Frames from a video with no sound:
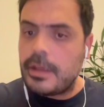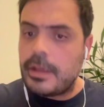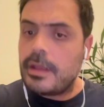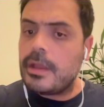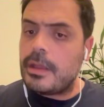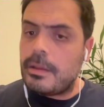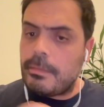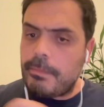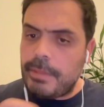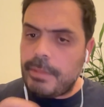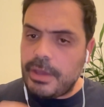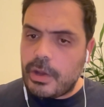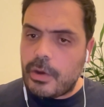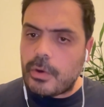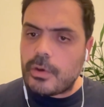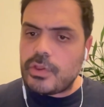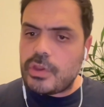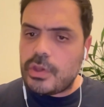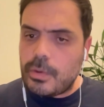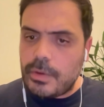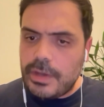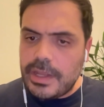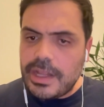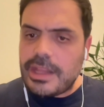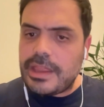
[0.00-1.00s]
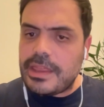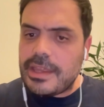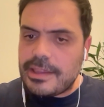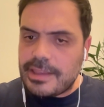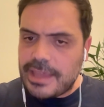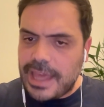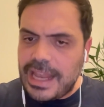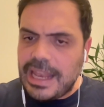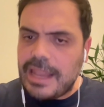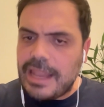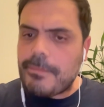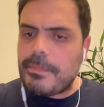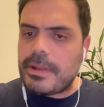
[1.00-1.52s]
Because you need this
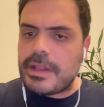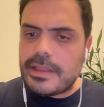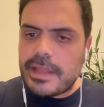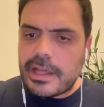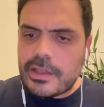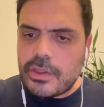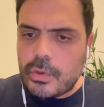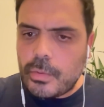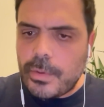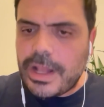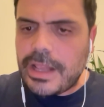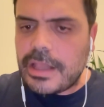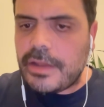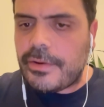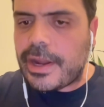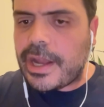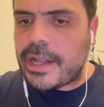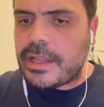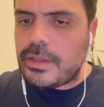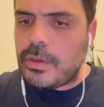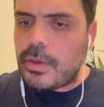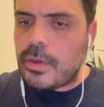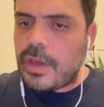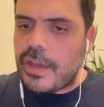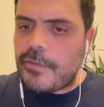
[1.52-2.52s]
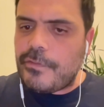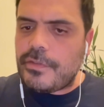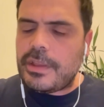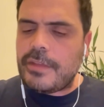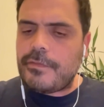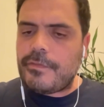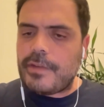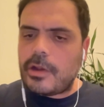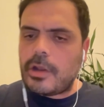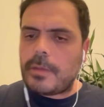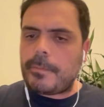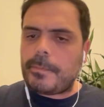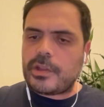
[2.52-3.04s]
element as well, right? You have
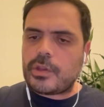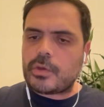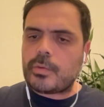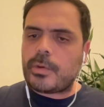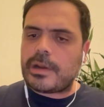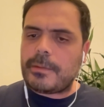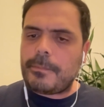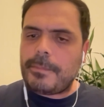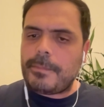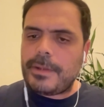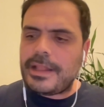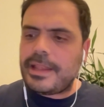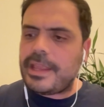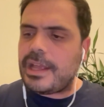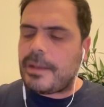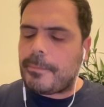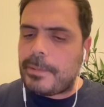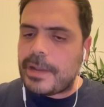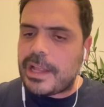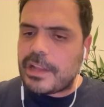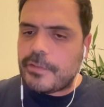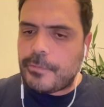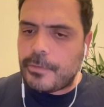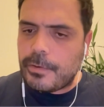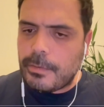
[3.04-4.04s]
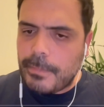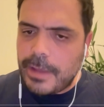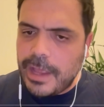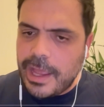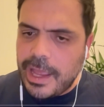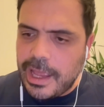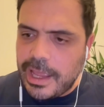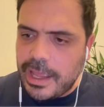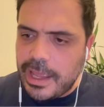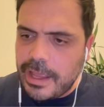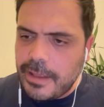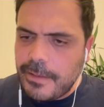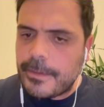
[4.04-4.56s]
developers who are building platform
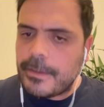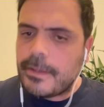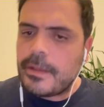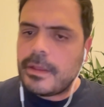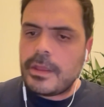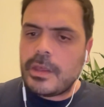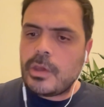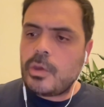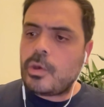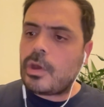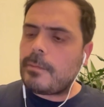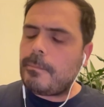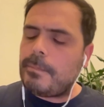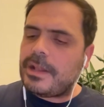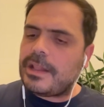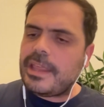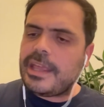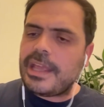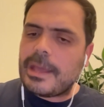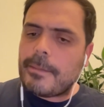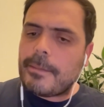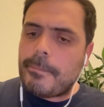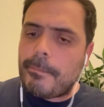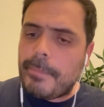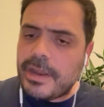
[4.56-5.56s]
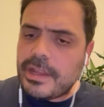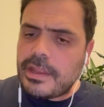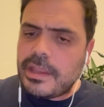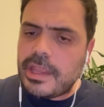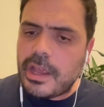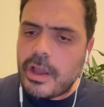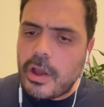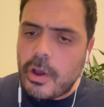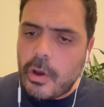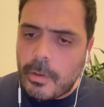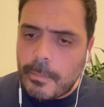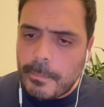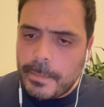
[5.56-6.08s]
A, you are building a printing
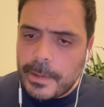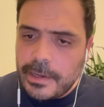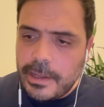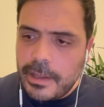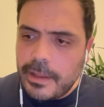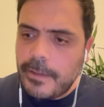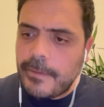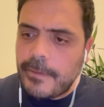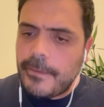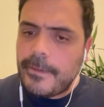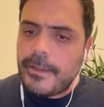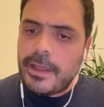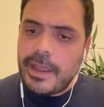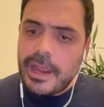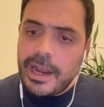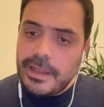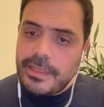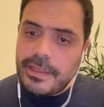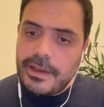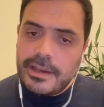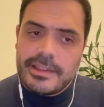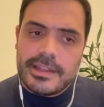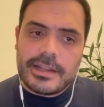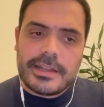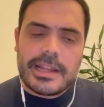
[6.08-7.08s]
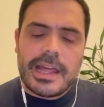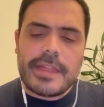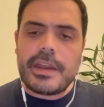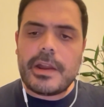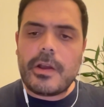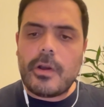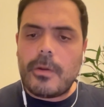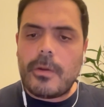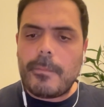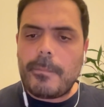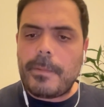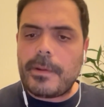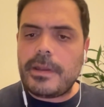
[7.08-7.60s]
company, and there is another
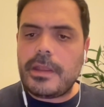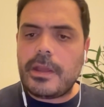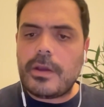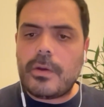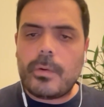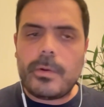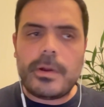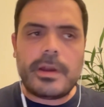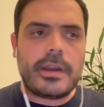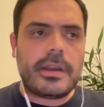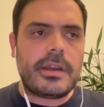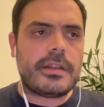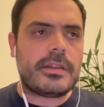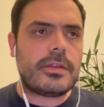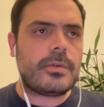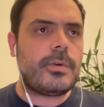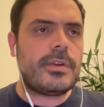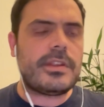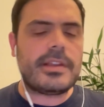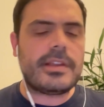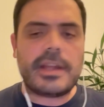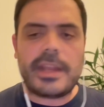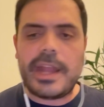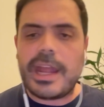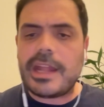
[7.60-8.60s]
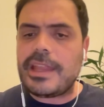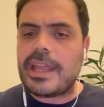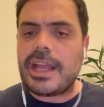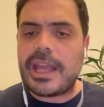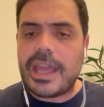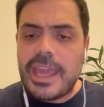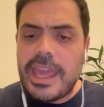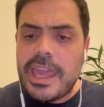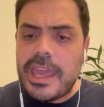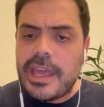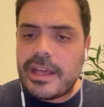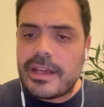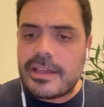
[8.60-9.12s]
company who is creating
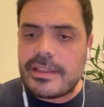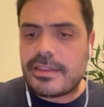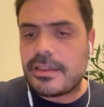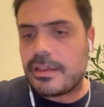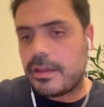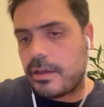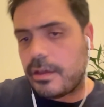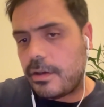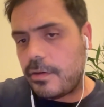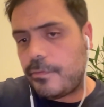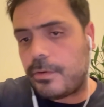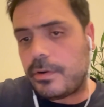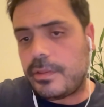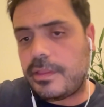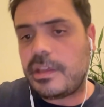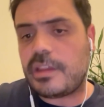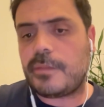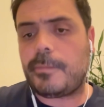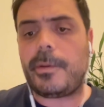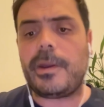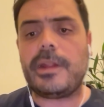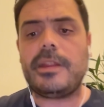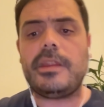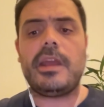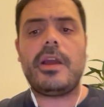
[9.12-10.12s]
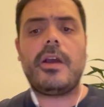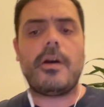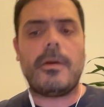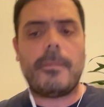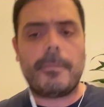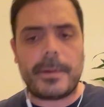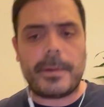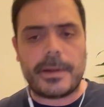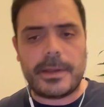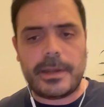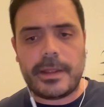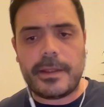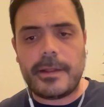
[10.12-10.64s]
inks for this printing
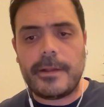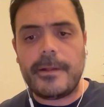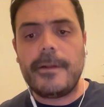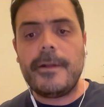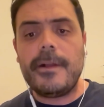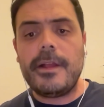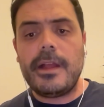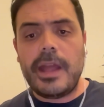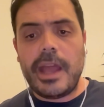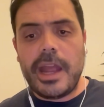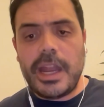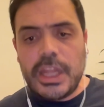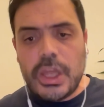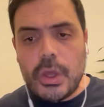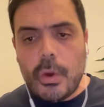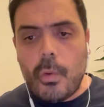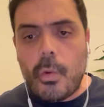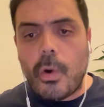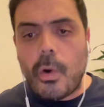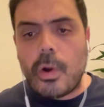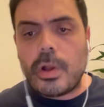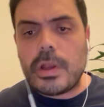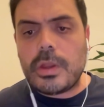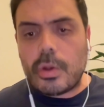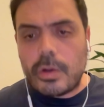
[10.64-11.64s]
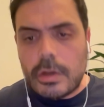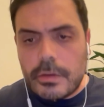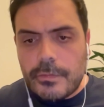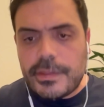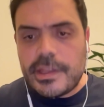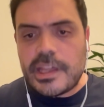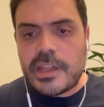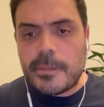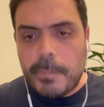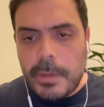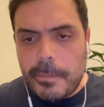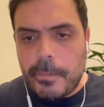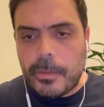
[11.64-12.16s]
company. And you want all of these
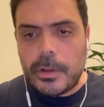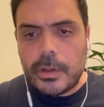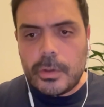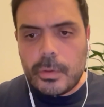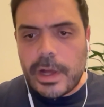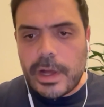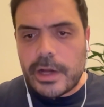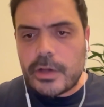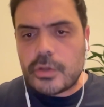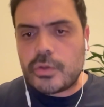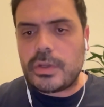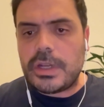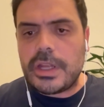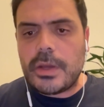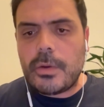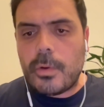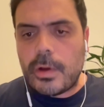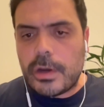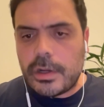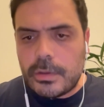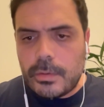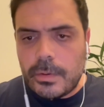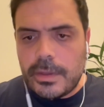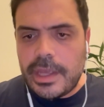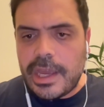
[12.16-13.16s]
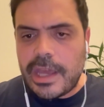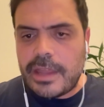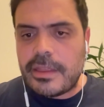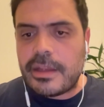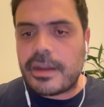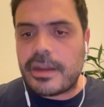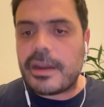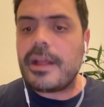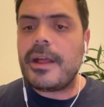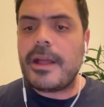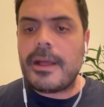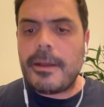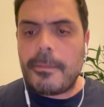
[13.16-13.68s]
people to actually work together.
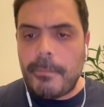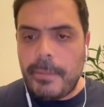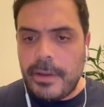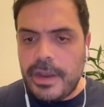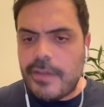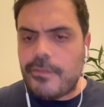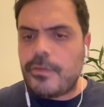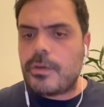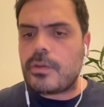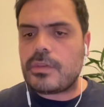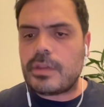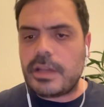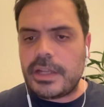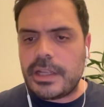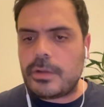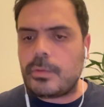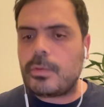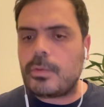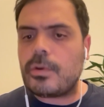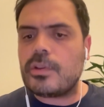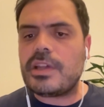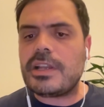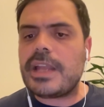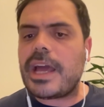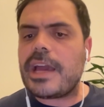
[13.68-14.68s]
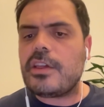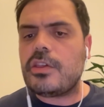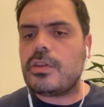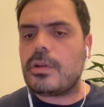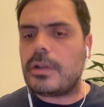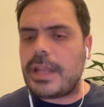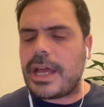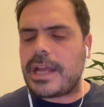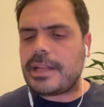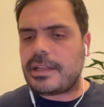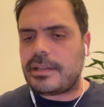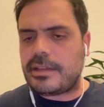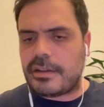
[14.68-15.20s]
Previously, it was an
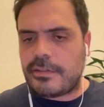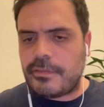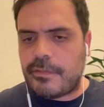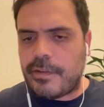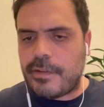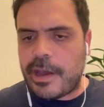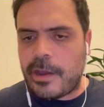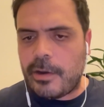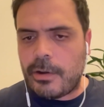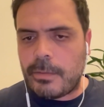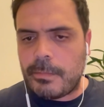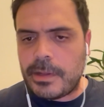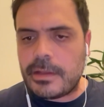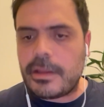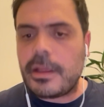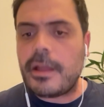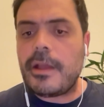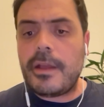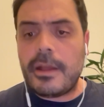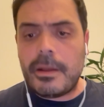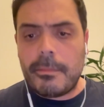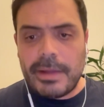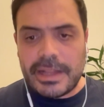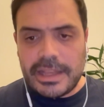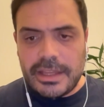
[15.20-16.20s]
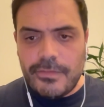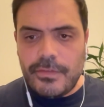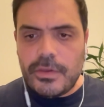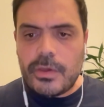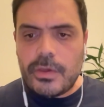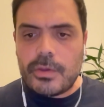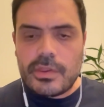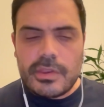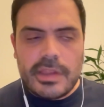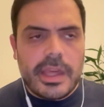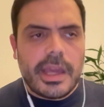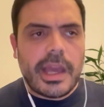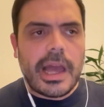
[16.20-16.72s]
isolated environment. But if you
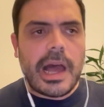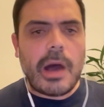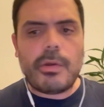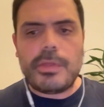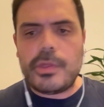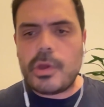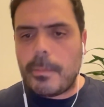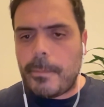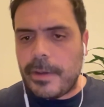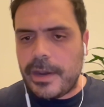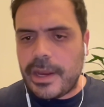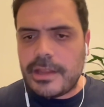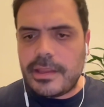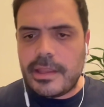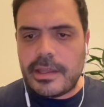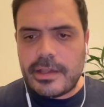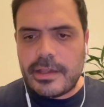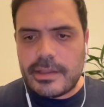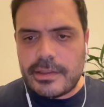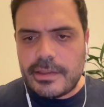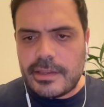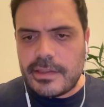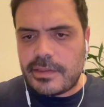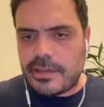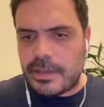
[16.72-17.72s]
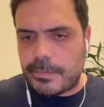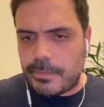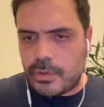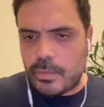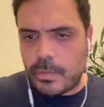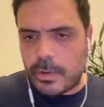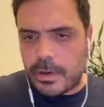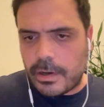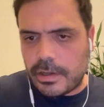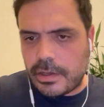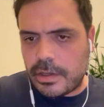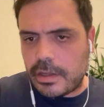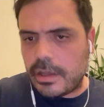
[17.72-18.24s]
see how the operating systems
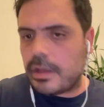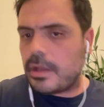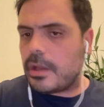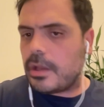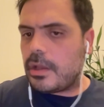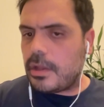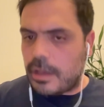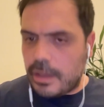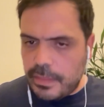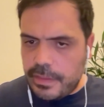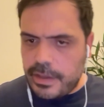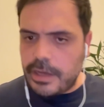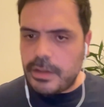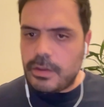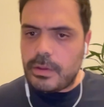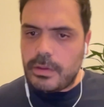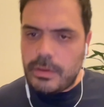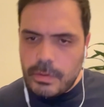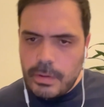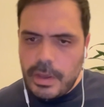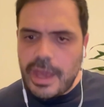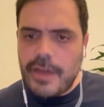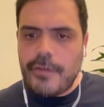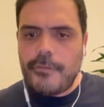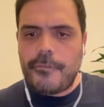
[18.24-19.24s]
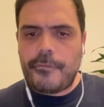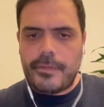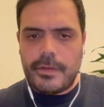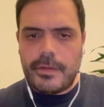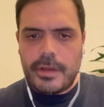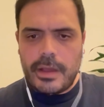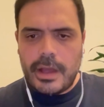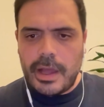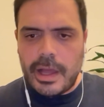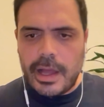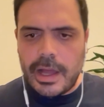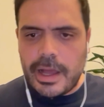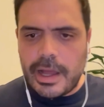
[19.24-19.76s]
work, then you have
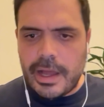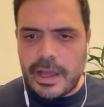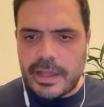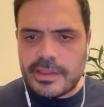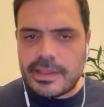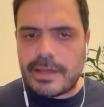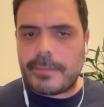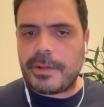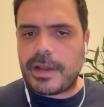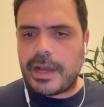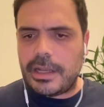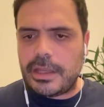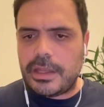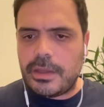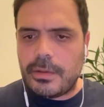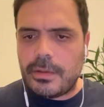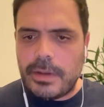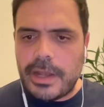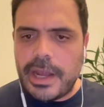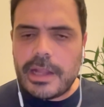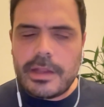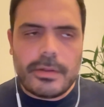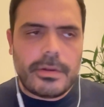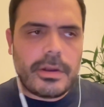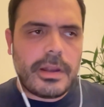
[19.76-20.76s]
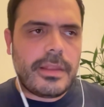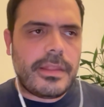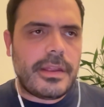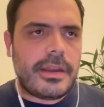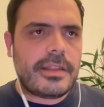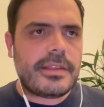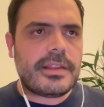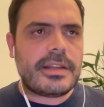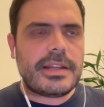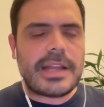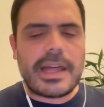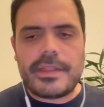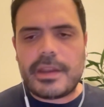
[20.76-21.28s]
some calculator, and there is
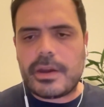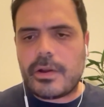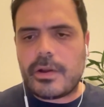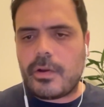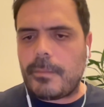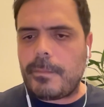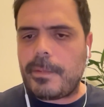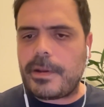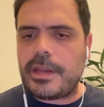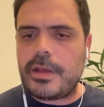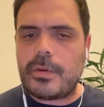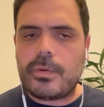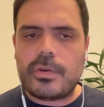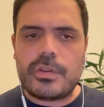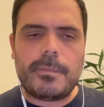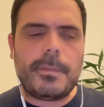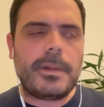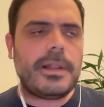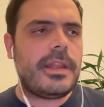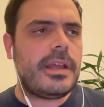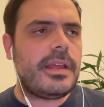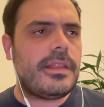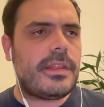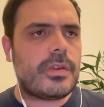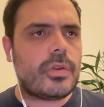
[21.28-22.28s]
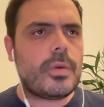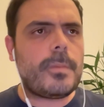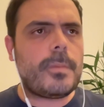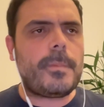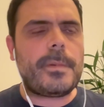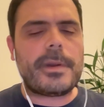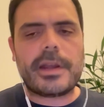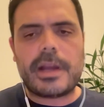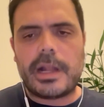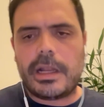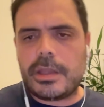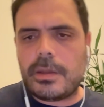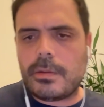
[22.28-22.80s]
another company who's building the super
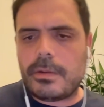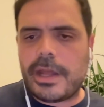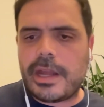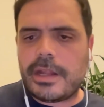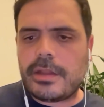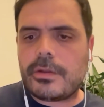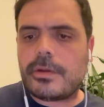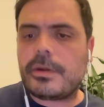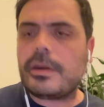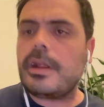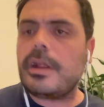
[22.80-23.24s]
calculator.